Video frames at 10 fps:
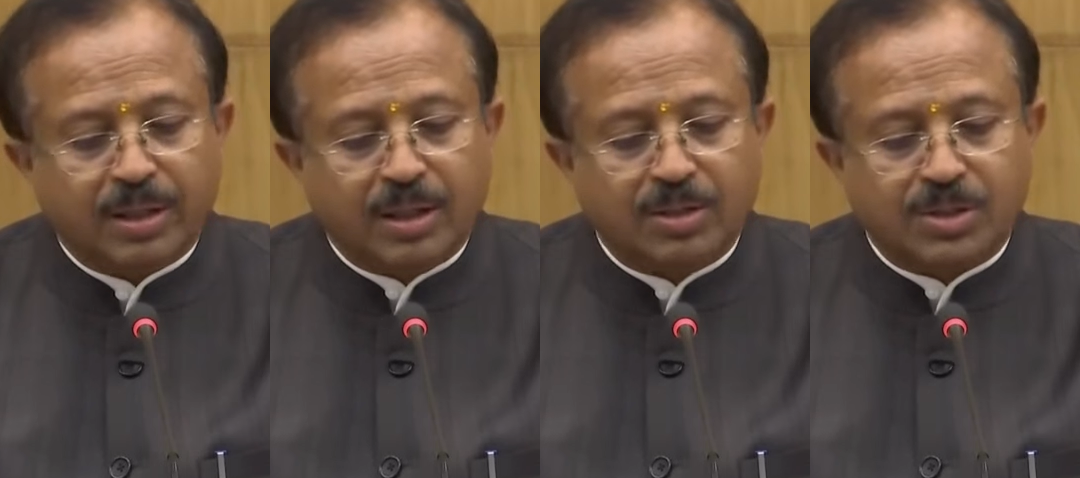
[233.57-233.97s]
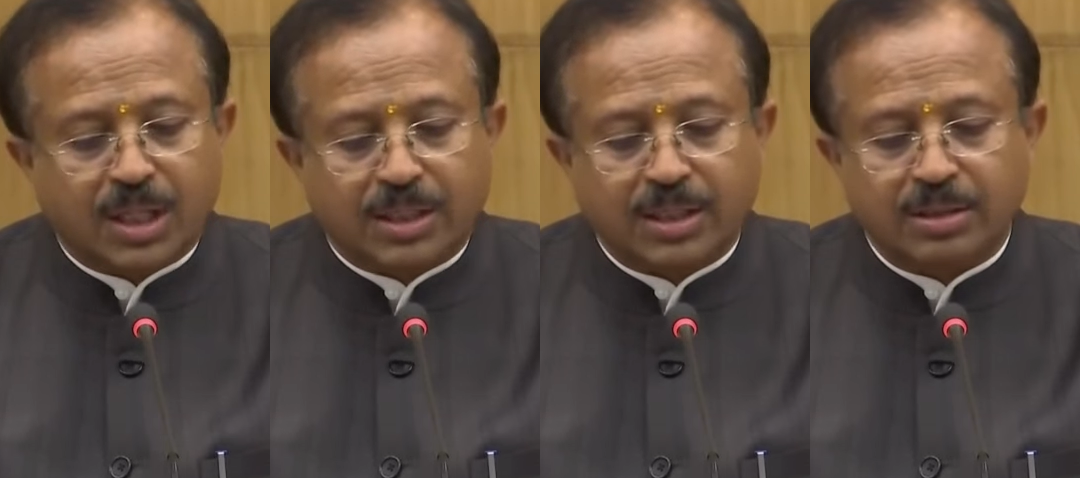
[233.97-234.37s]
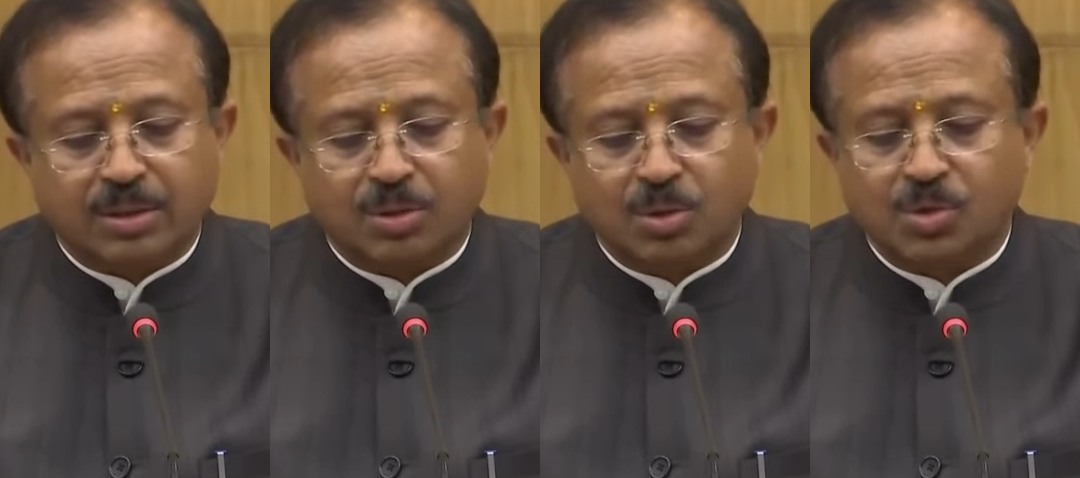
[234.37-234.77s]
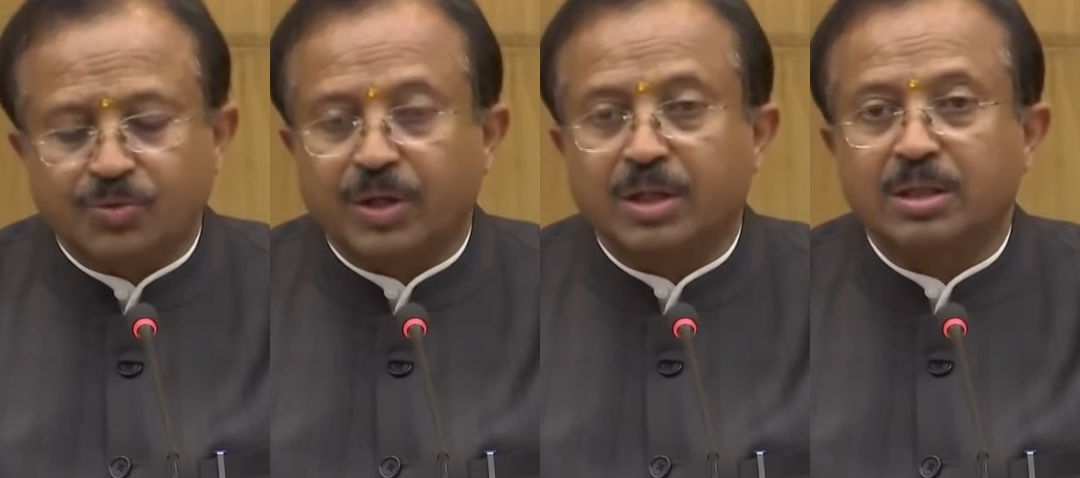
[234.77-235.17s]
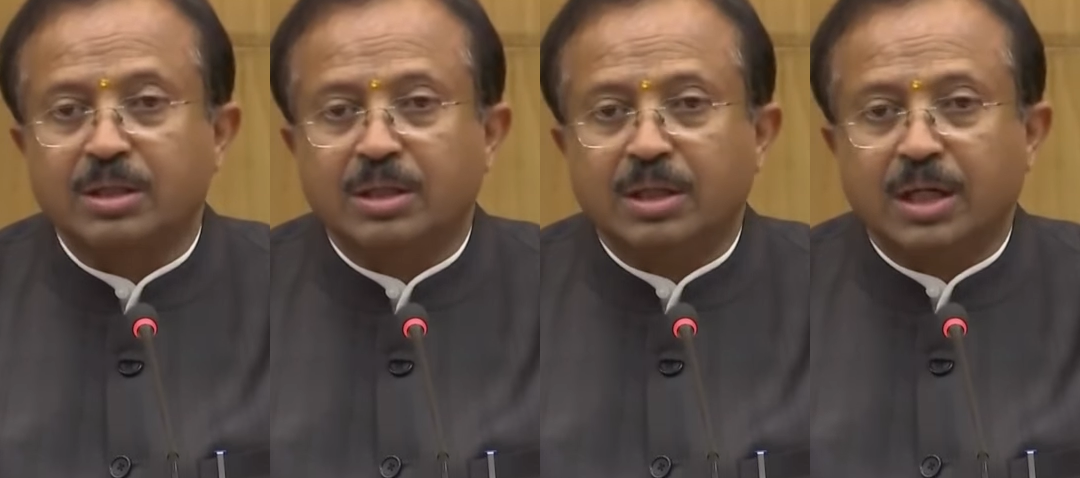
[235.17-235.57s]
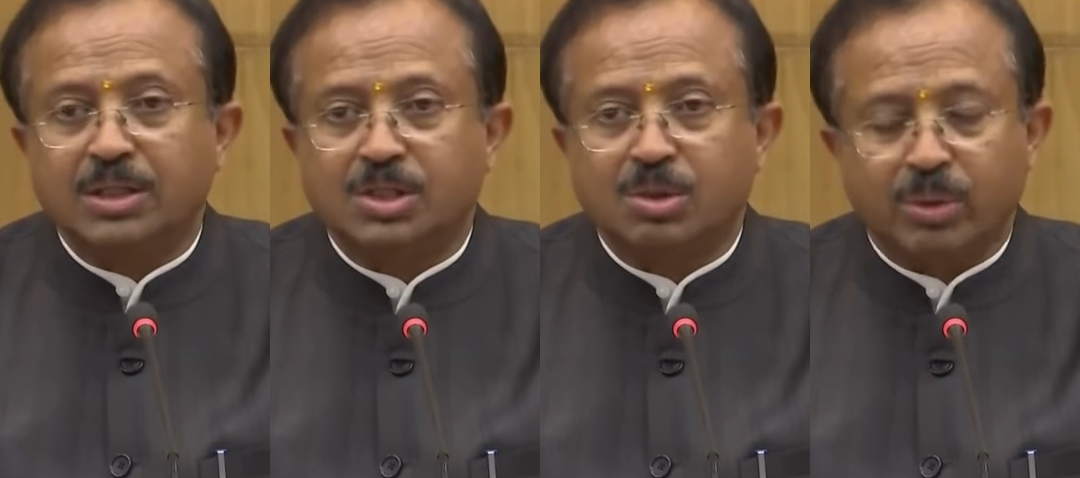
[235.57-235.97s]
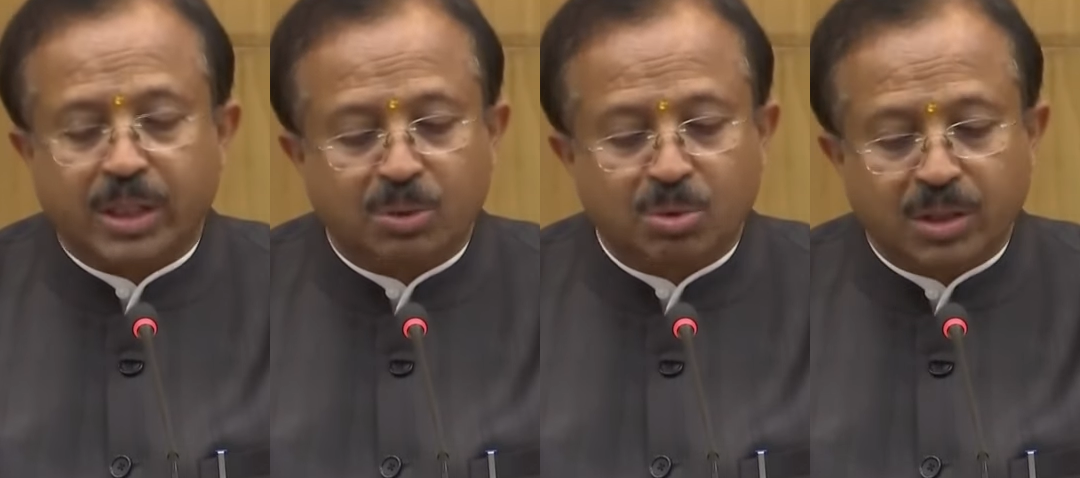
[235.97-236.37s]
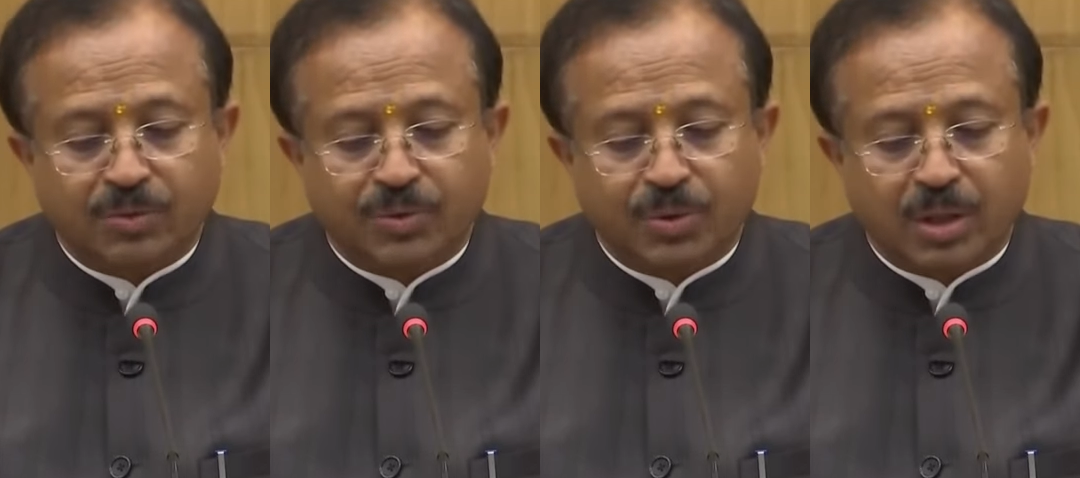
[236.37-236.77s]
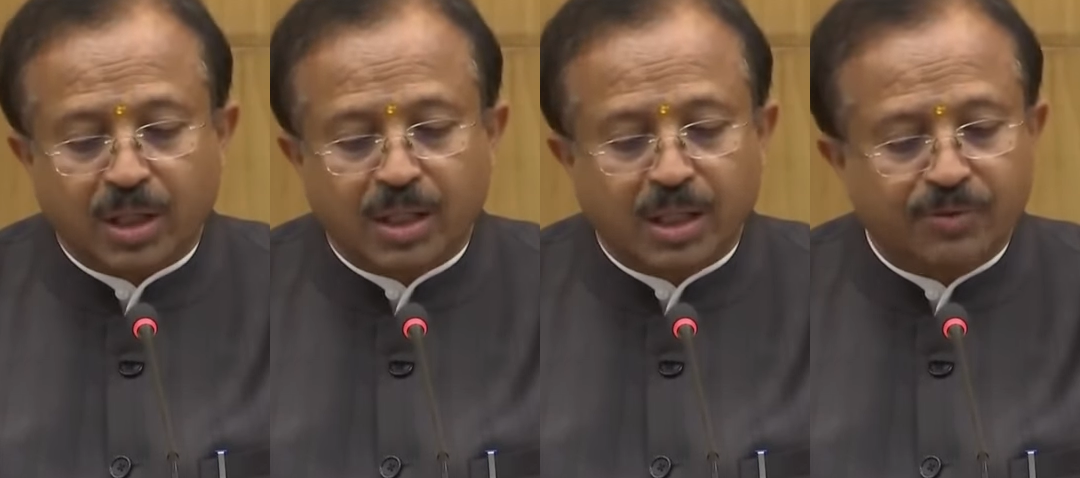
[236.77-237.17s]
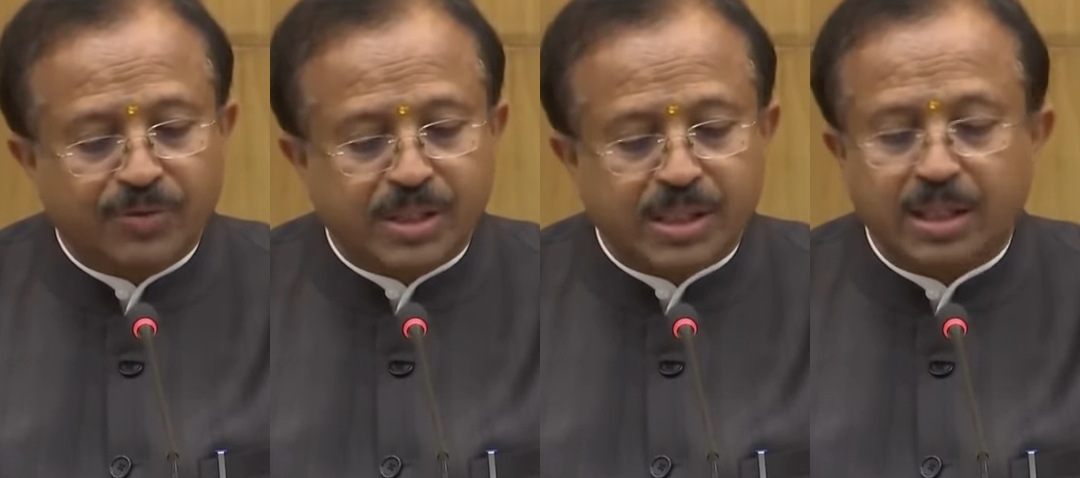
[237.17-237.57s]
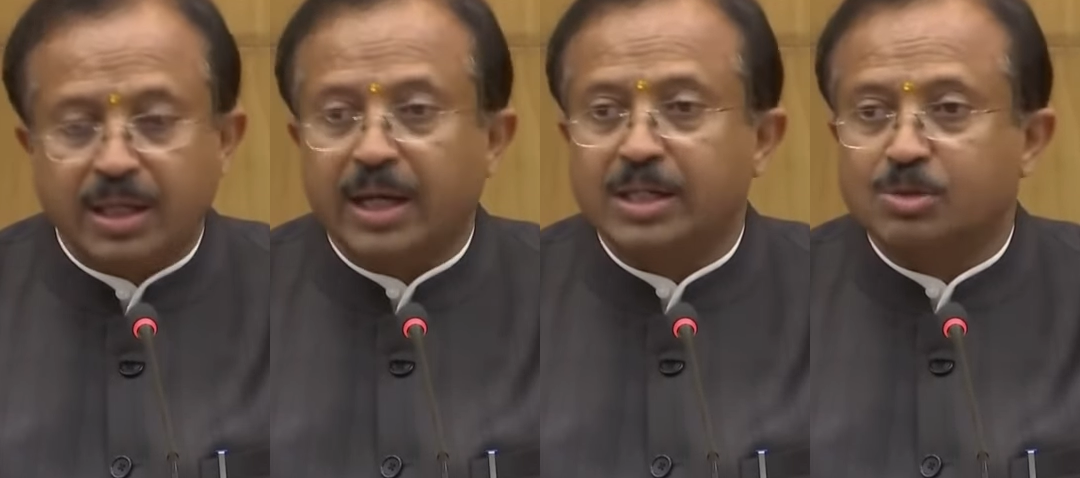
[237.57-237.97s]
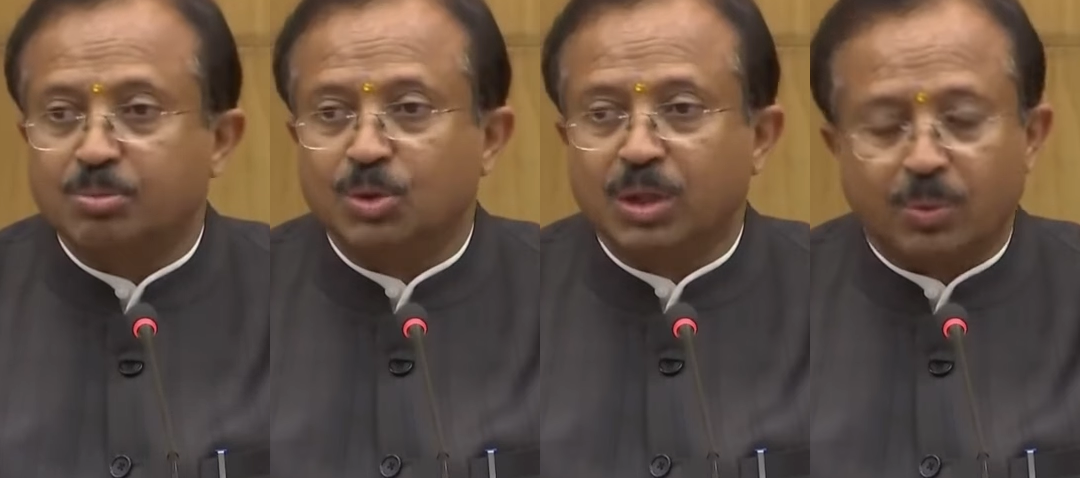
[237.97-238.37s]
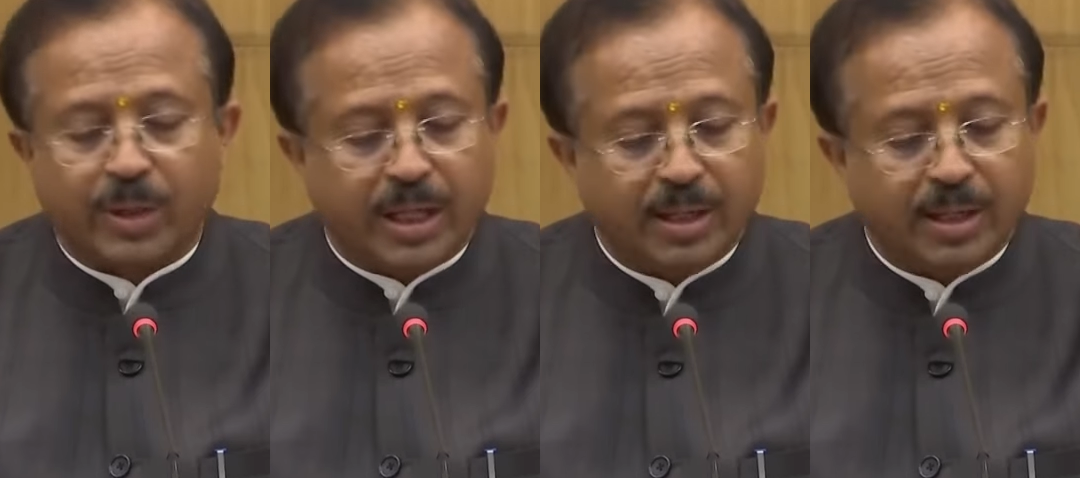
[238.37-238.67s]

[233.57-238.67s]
in charting the course for Hajj 2024 in an efficient and smoother way.